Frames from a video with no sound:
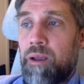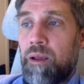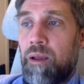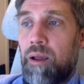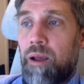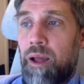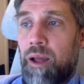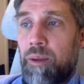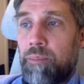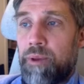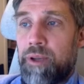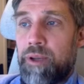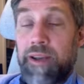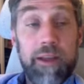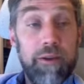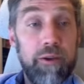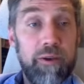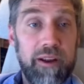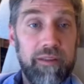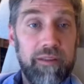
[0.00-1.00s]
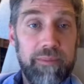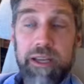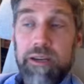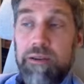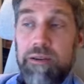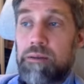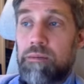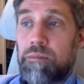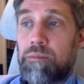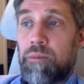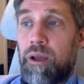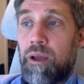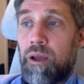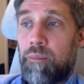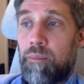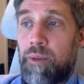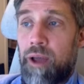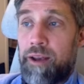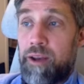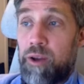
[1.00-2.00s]
But now you could have meat,
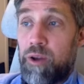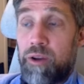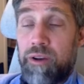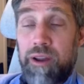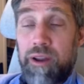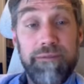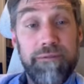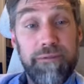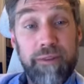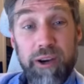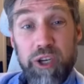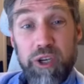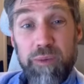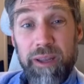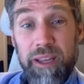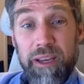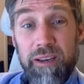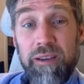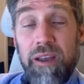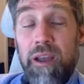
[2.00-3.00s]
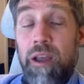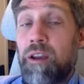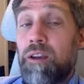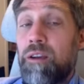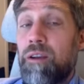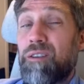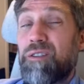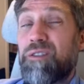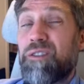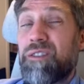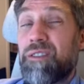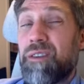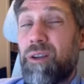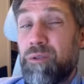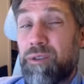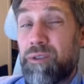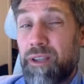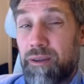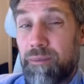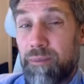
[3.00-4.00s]
and you could have fresh meat, not
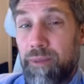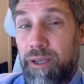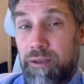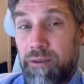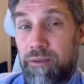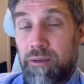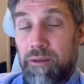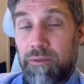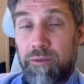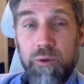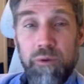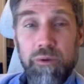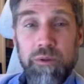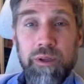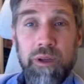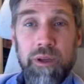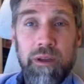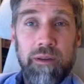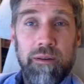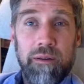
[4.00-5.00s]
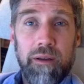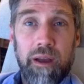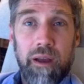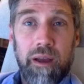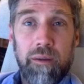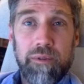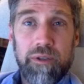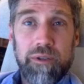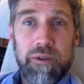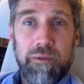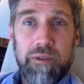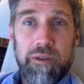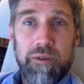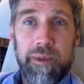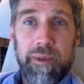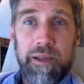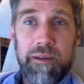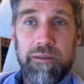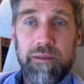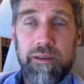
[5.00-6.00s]
salted meat. And of course, salted
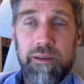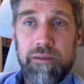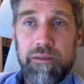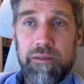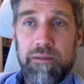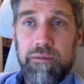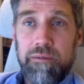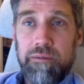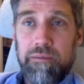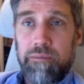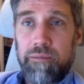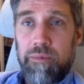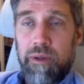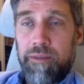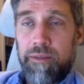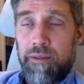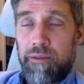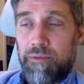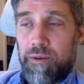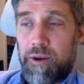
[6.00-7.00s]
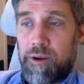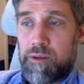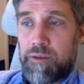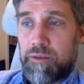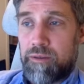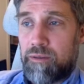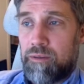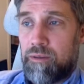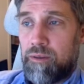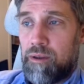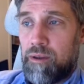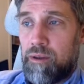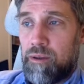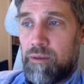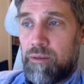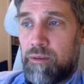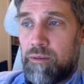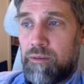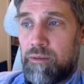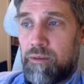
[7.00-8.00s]
meat, as I think various
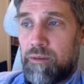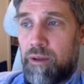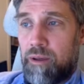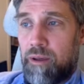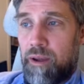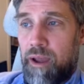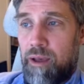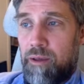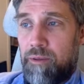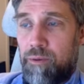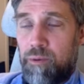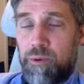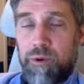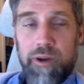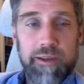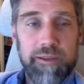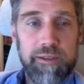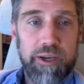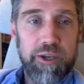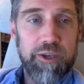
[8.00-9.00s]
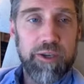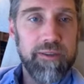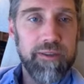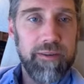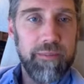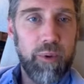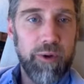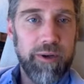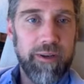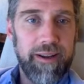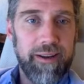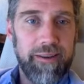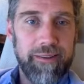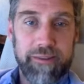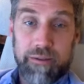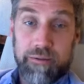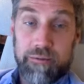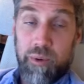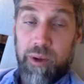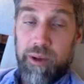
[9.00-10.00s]
health organizations have pointed out,
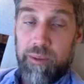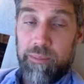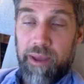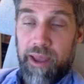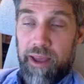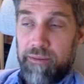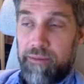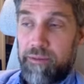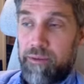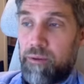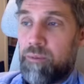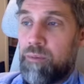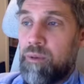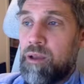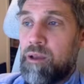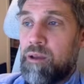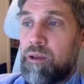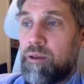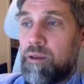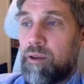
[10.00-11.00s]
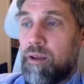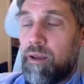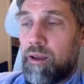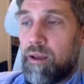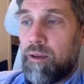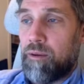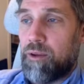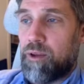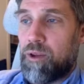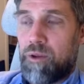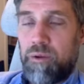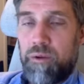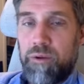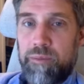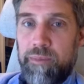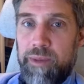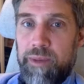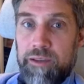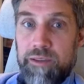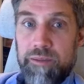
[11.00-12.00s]
is quite bad for you.
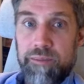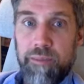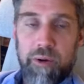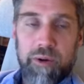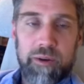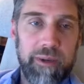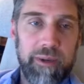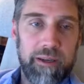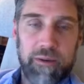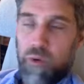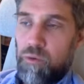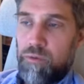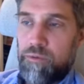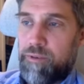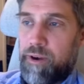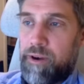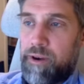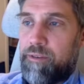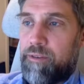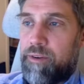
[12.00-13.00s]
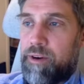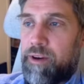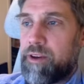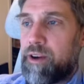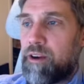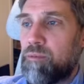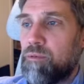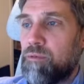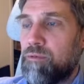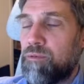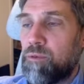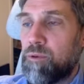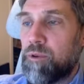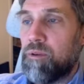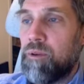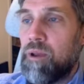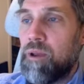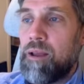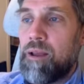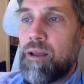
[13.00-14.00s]
cured meat, smoked meat, all very, very terrible for you.